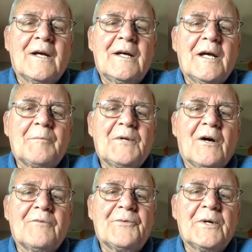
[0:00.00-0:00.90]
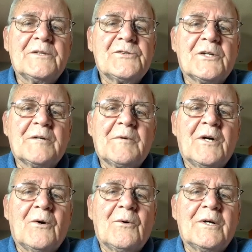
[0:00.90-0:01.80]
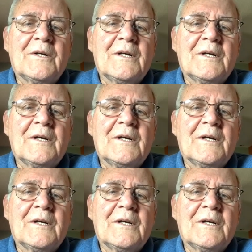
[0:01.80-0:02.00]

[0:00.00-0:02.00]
kept our friendship going.